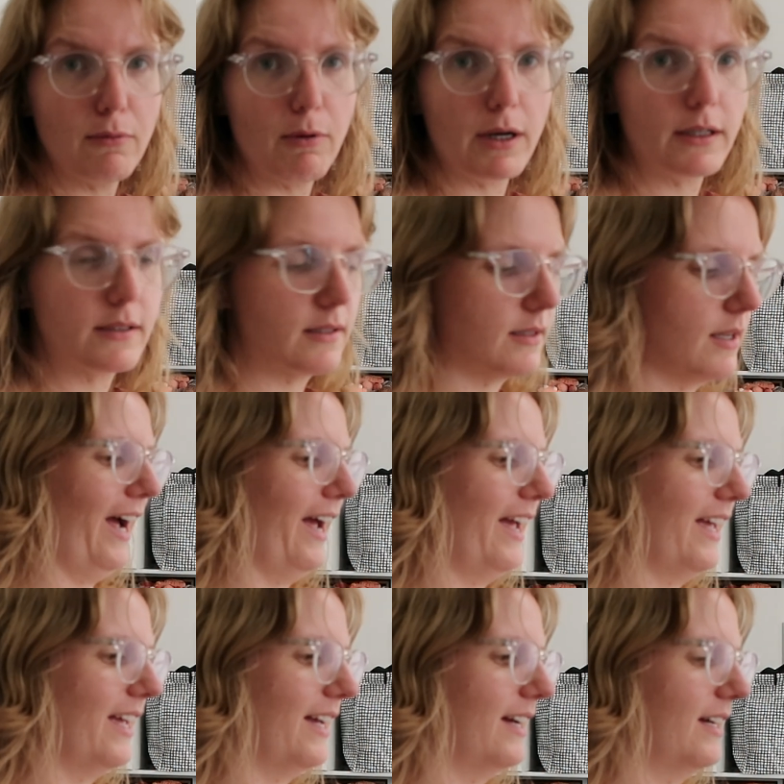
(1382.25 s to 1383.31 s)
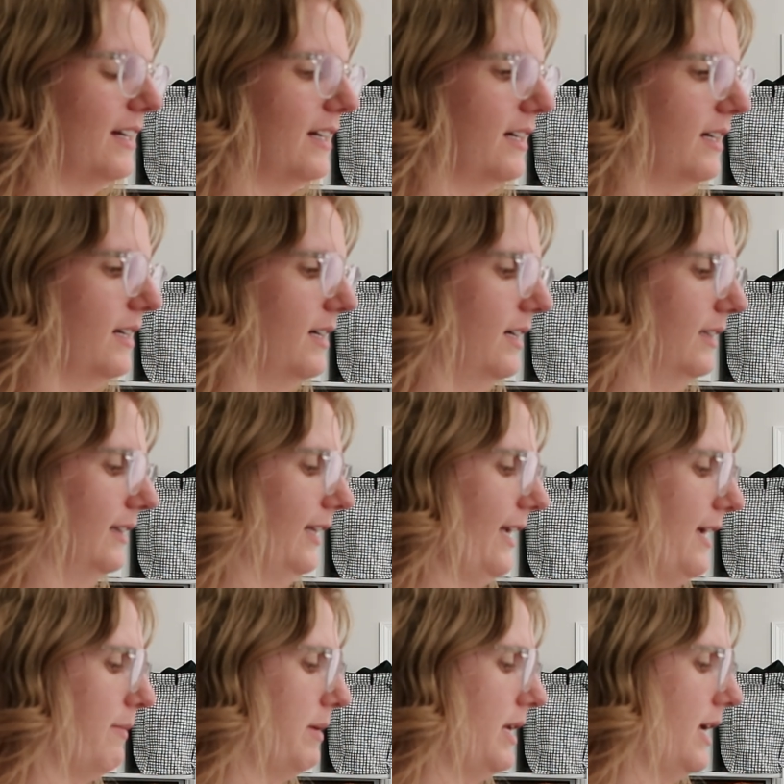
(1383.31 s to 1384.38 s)
in the works. I
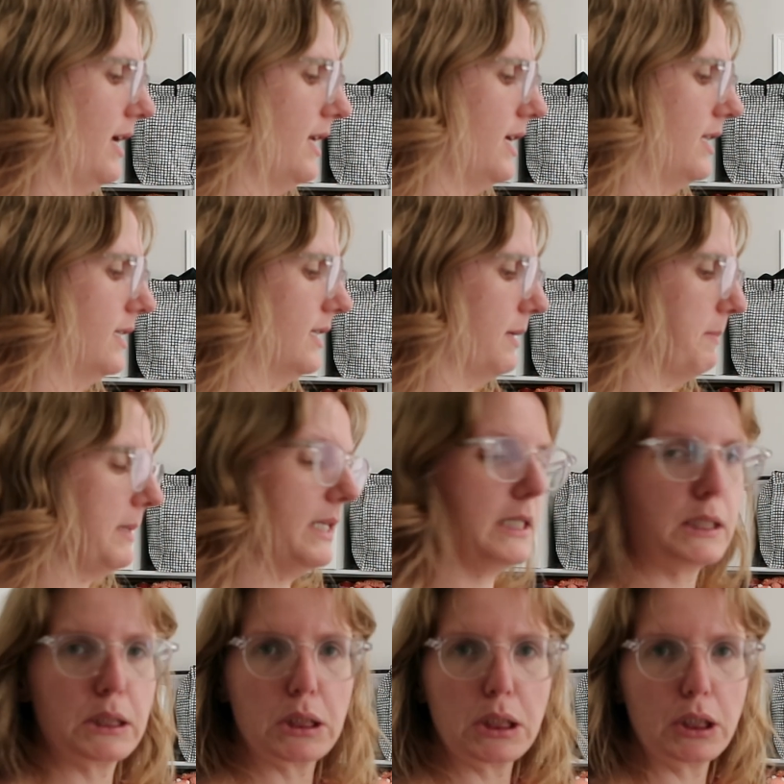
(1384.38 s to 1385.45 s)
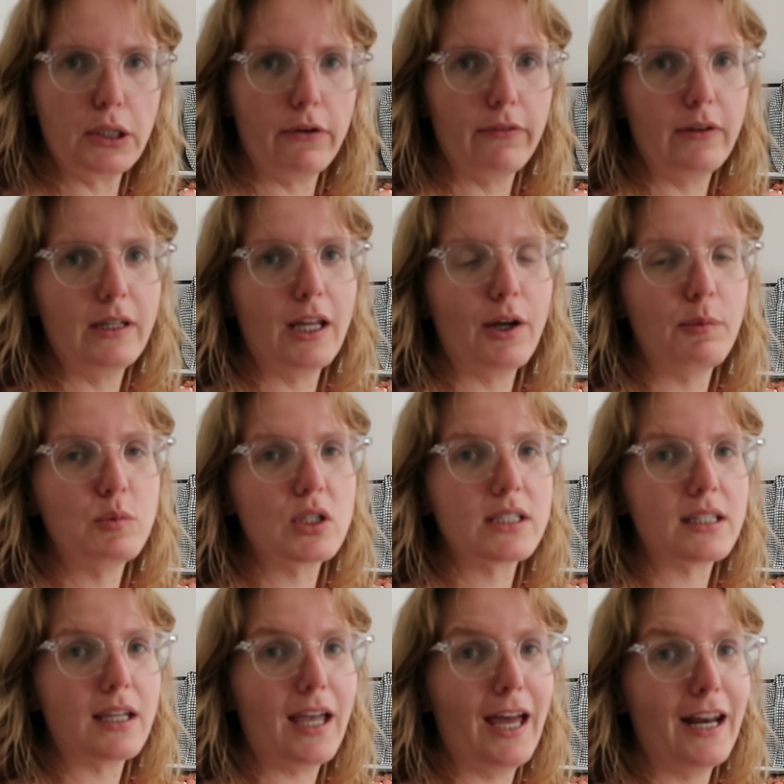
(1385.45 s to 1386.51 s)
laminated some stuff and now I'm
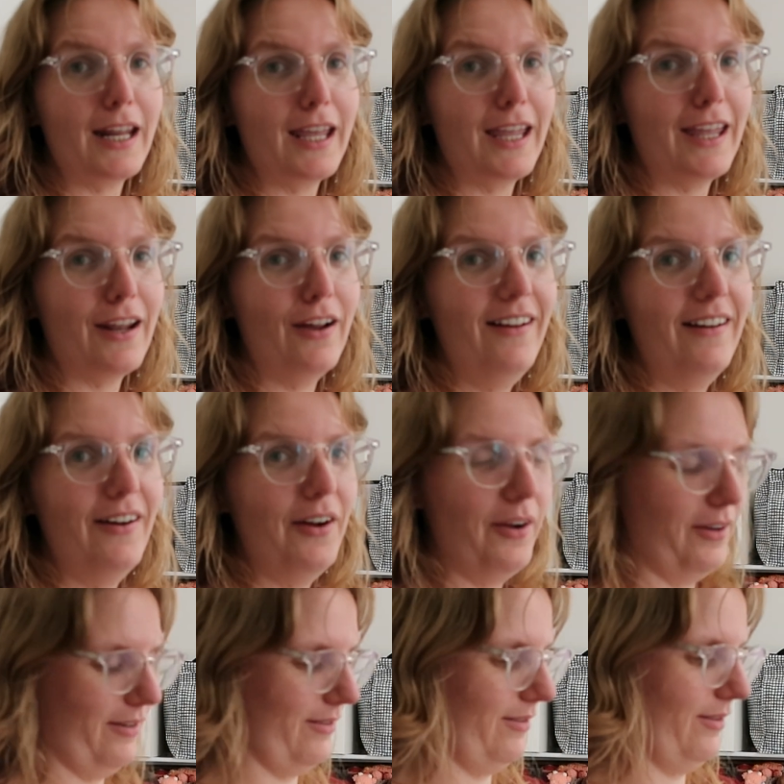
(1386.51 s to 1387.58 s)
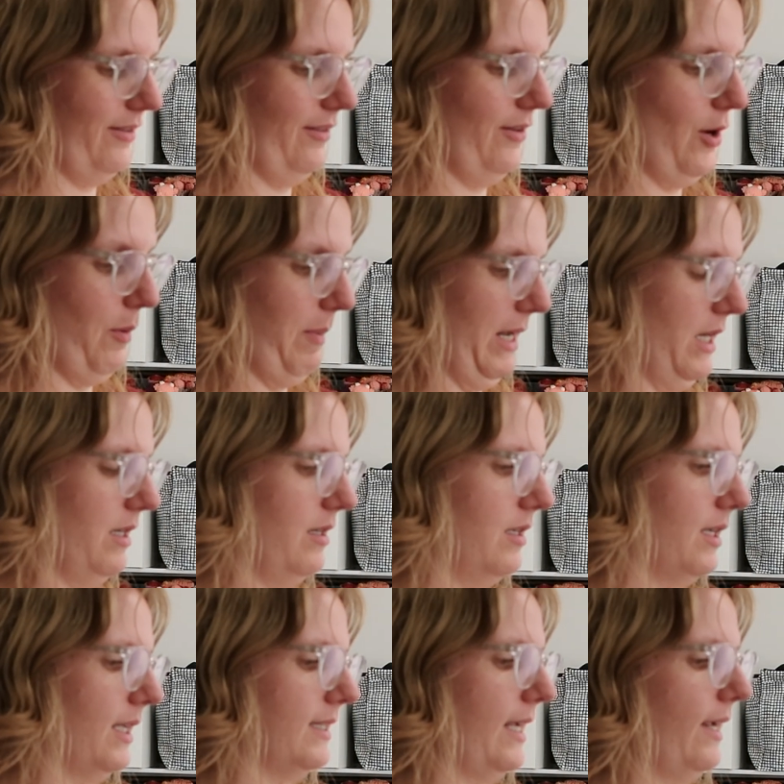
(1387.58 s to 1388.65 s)
just cutting it open
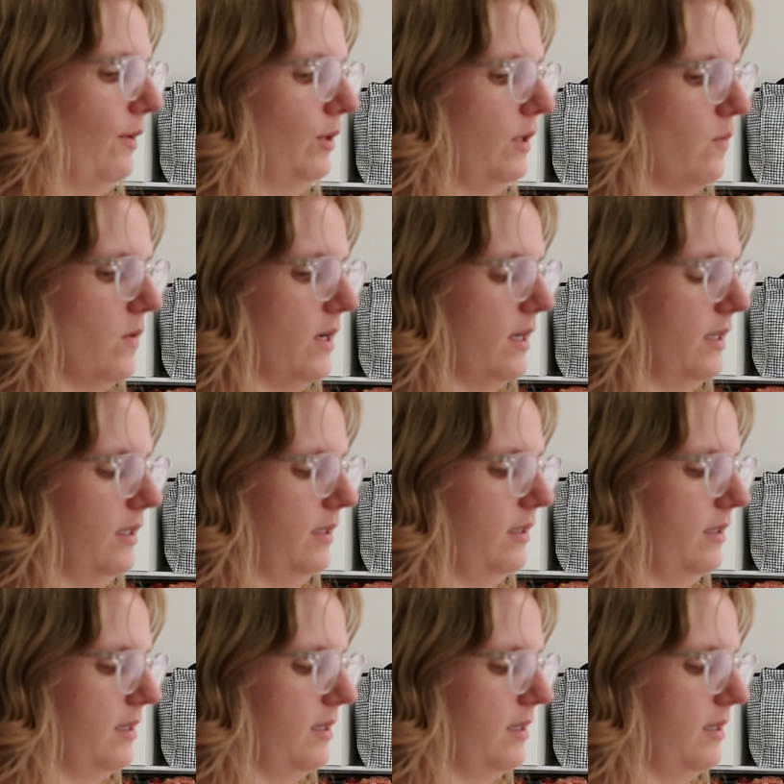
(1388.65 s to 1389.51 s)
because I only want